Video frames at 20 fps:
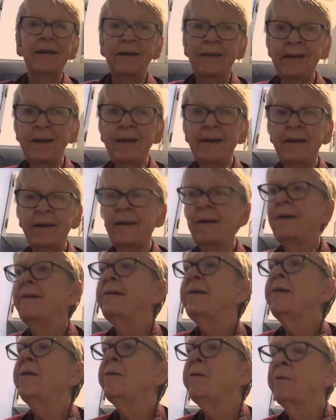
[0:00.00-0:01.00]
There,
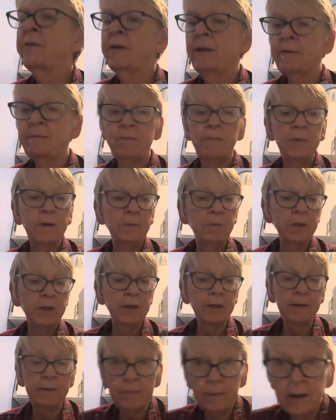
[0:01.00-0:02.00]
now I don't have to fiddle with
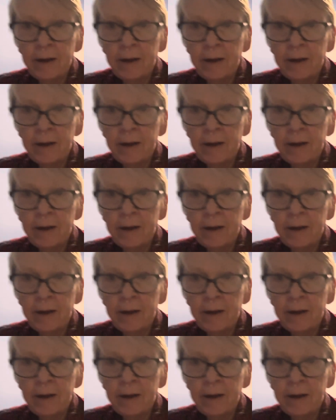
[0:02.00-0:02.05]
it.